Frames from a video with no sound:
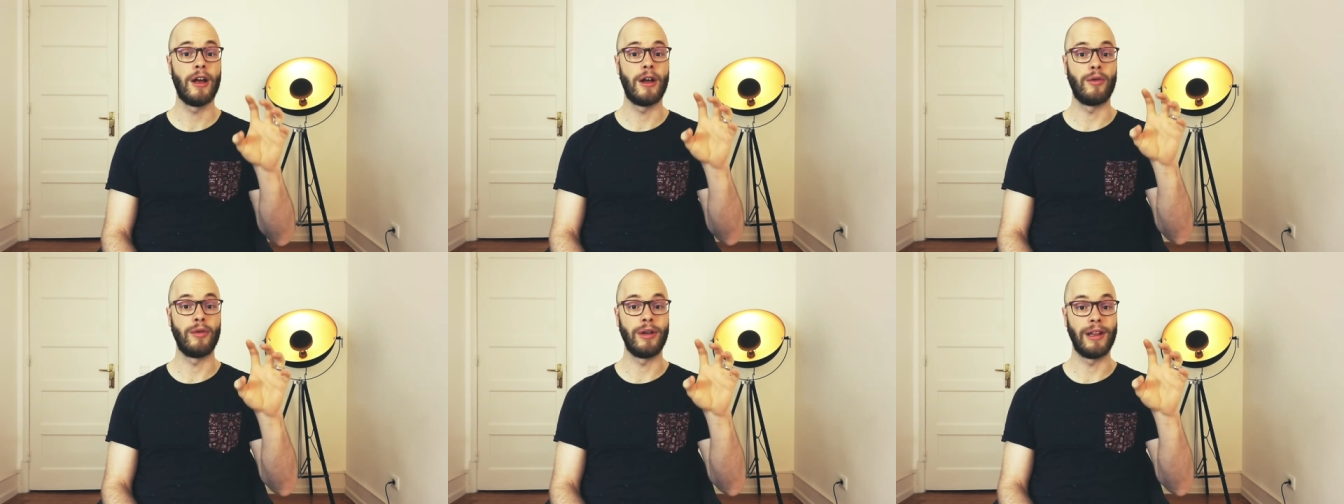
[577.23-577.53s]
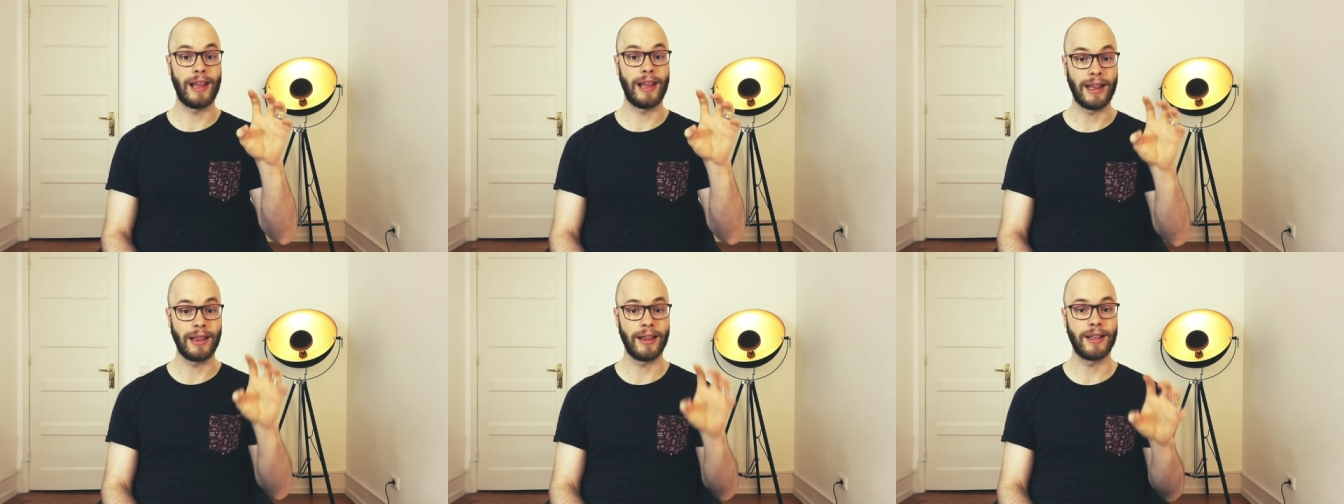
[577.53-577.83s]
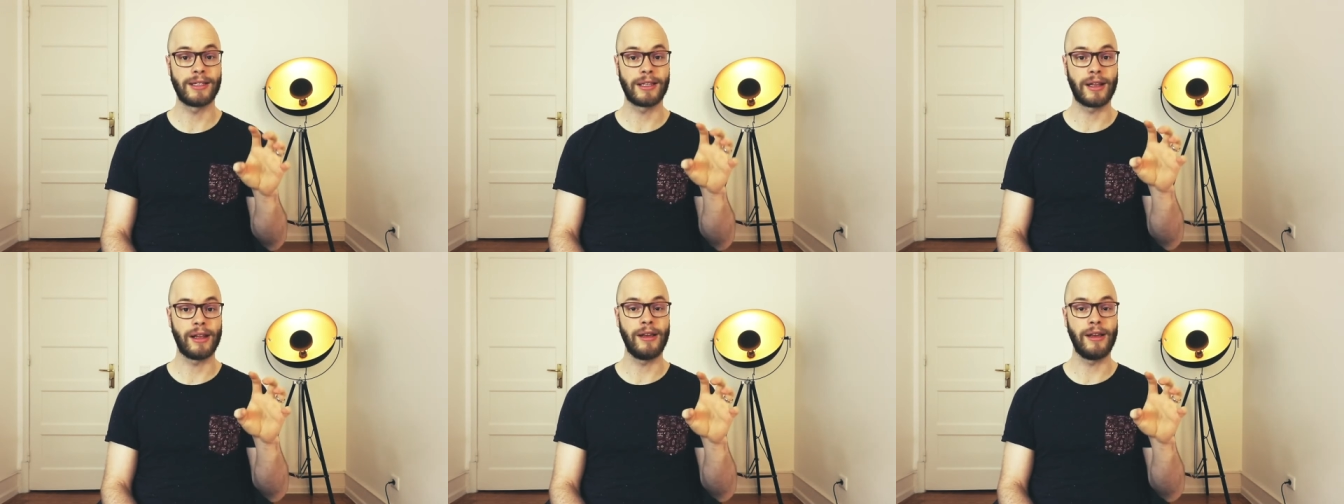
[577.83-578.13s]

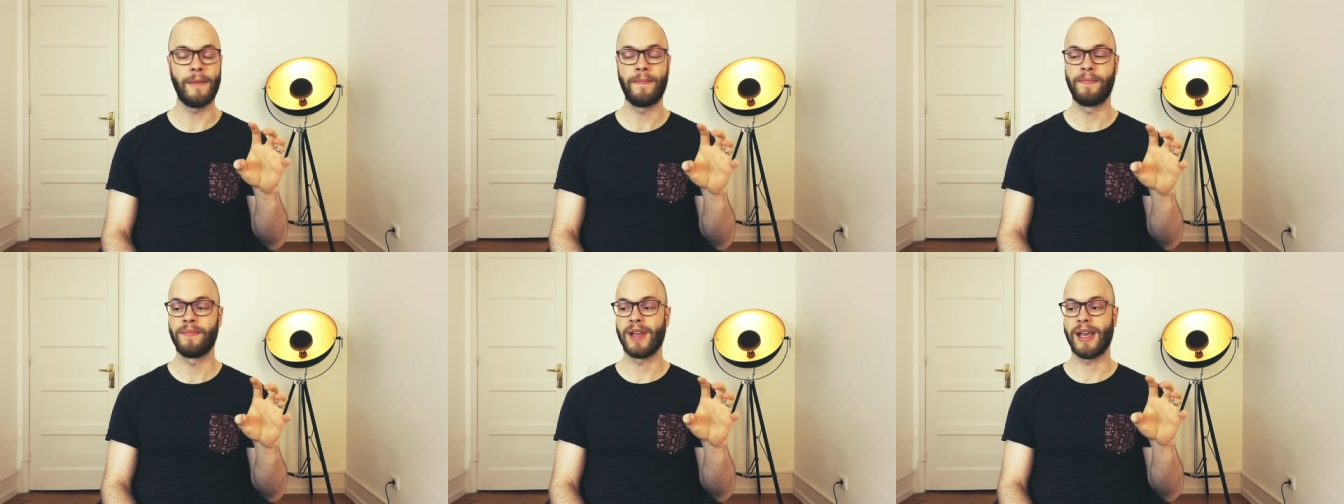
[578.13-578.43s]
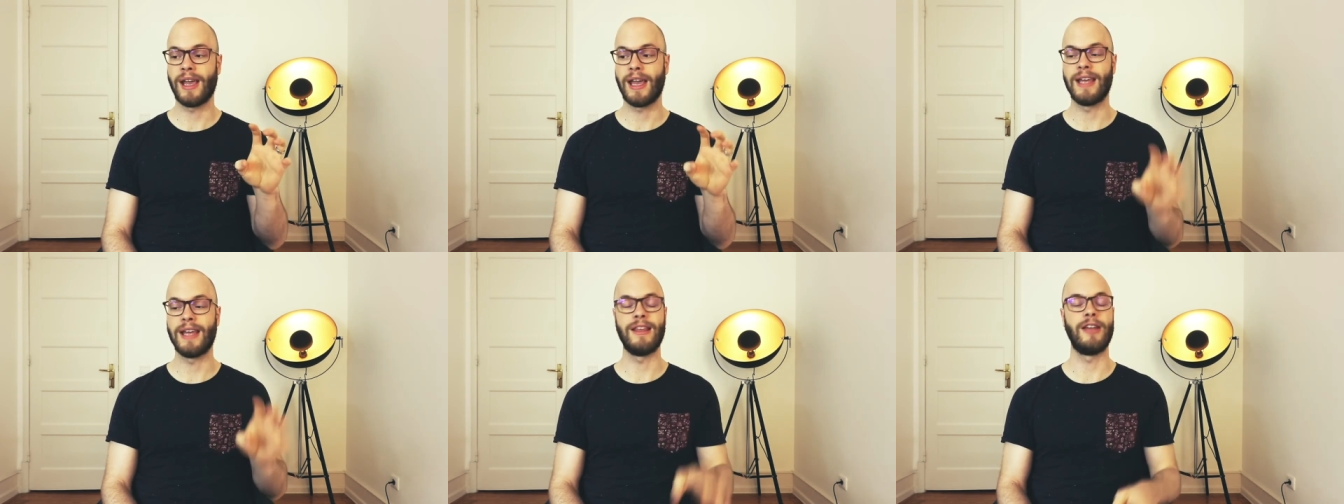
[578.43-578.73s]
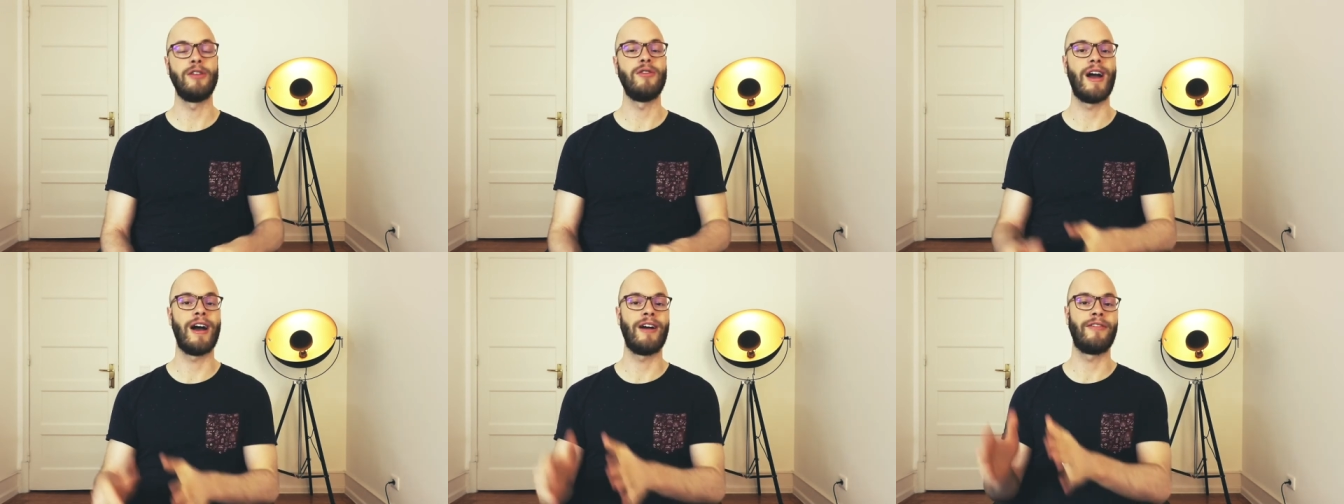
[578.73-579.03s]
relentlessly, and
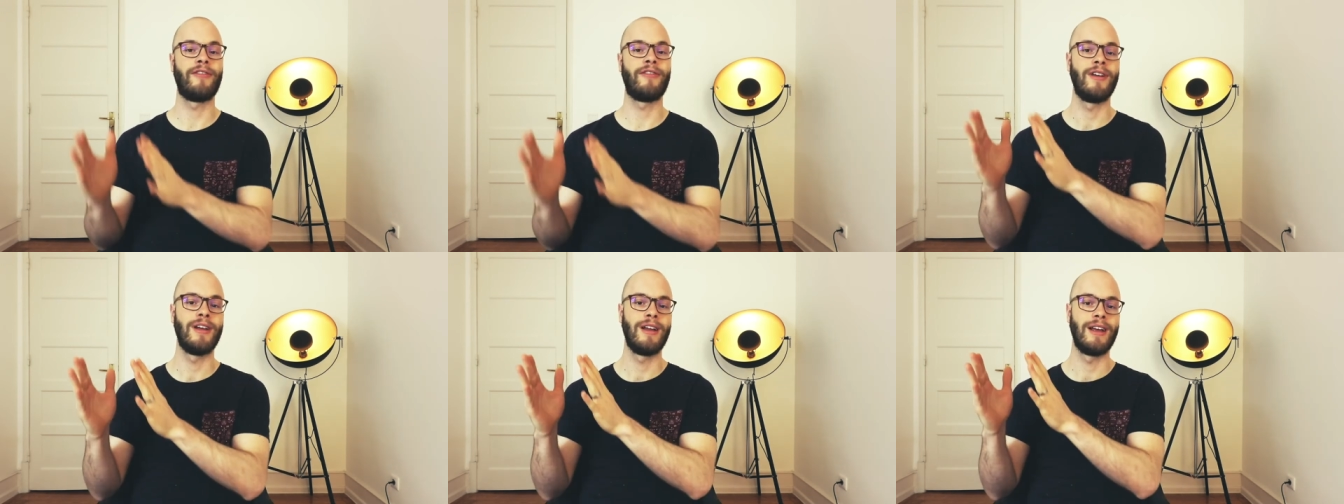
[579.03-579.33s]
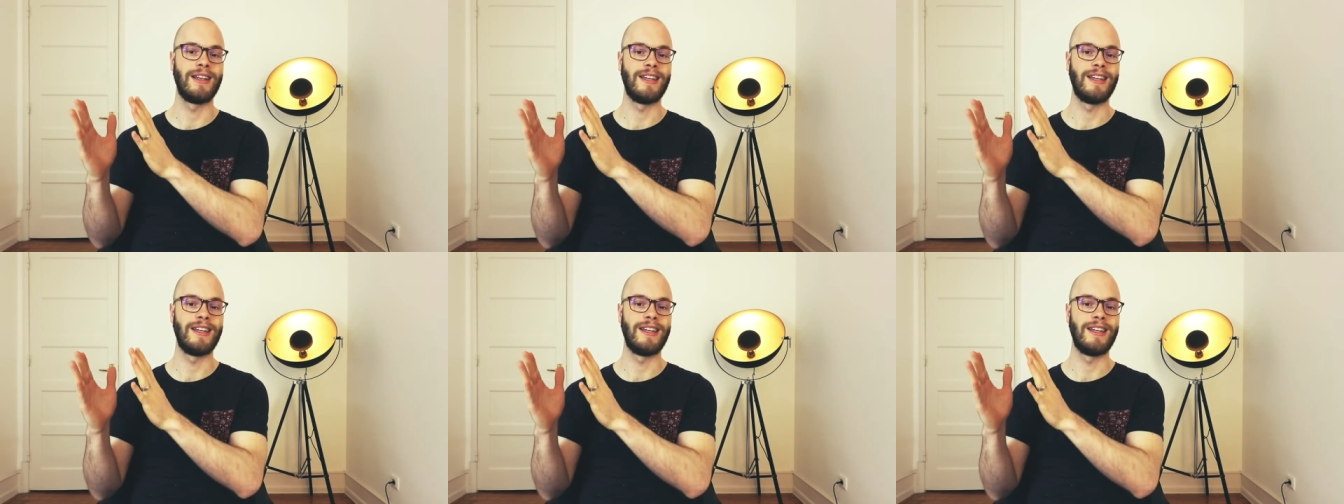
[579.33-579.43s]
then you have